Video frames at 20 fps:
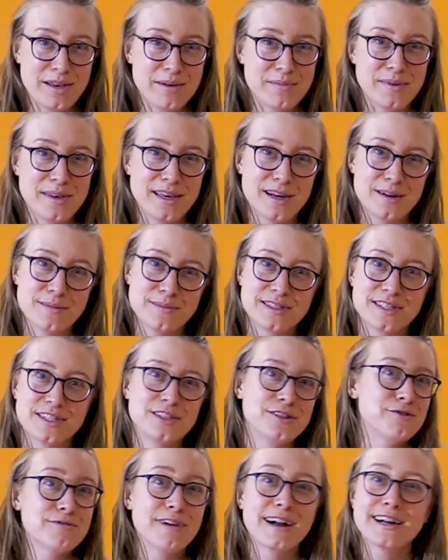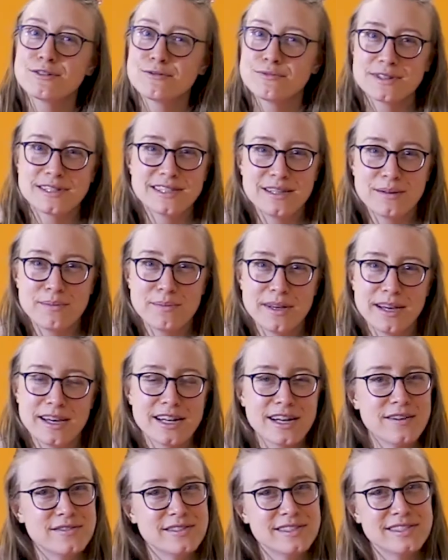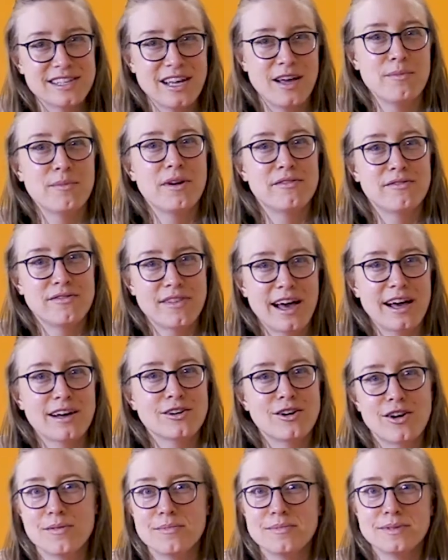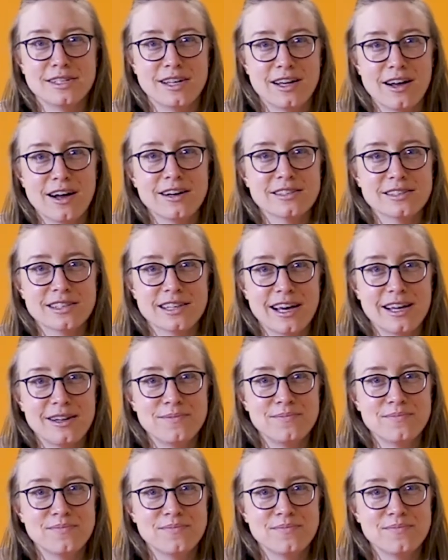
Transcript: it becomes the direct recipient of some of that carbon dioxide.